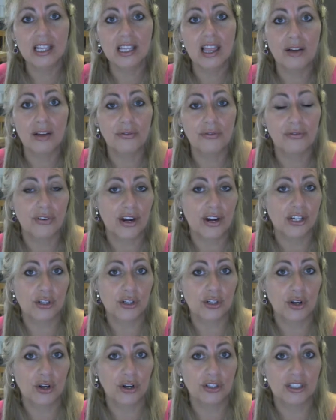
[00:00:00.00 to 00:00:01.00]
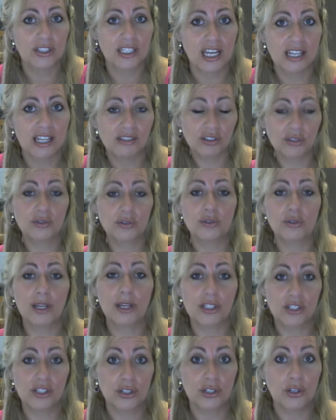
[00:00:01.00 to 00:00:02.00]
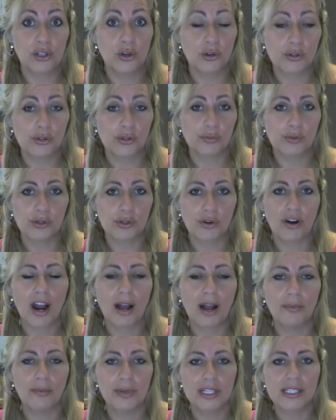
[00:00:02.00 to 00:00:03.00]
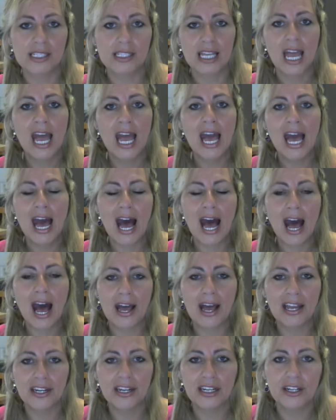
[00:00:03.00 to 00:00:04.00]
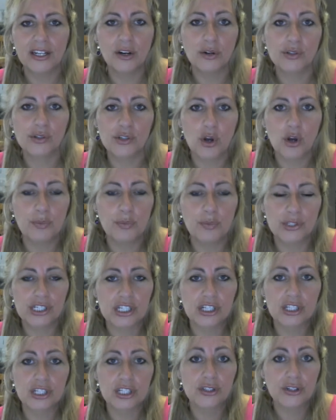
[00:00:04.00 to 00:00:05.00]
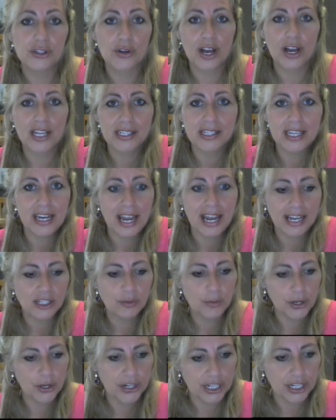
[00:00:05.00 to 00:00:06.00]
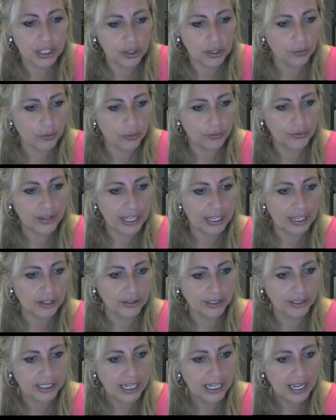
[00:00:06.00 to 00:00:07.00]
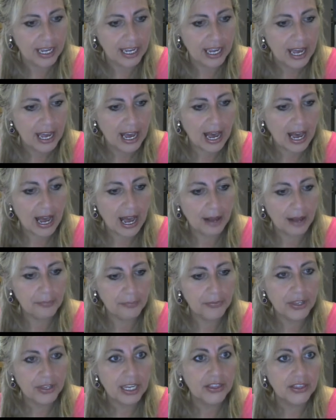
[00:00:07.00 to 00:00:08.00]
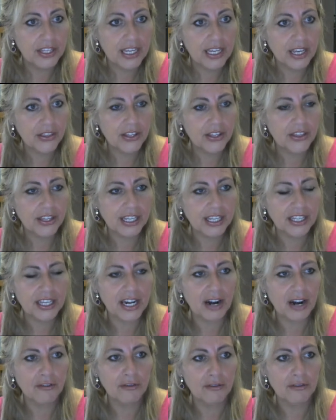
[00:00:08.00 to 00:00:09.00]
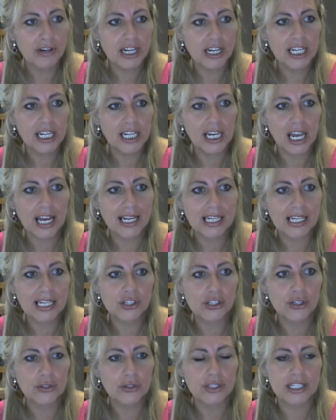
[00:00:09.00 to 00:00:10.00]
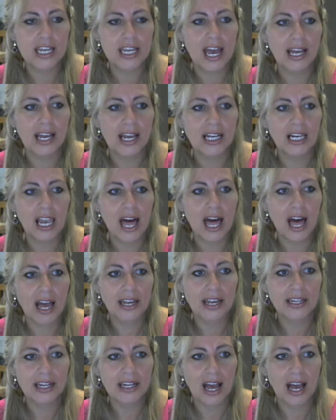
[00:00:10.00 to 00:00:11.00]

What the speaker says: love fresh content, not to mention your subscribers. And it also positions you as an expert in your field. The other thing that I really like is your tagline